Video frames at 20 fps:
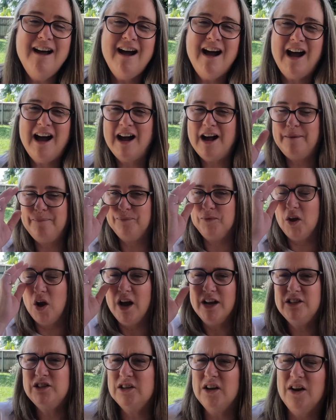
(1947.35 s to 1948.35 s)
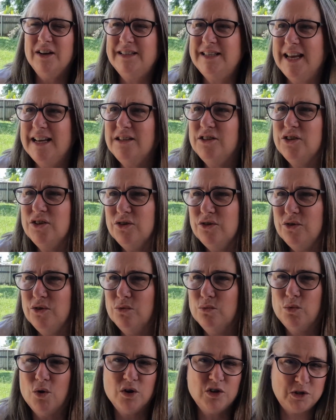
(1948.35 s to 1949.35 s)
I tend to
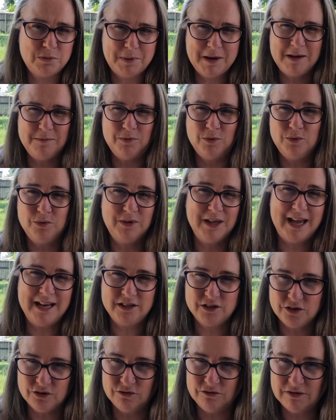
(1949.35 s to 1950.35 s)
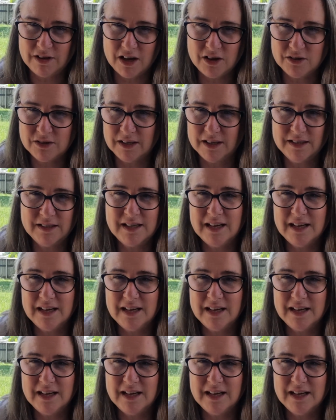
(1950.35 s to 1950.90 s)
watch people that do those lists,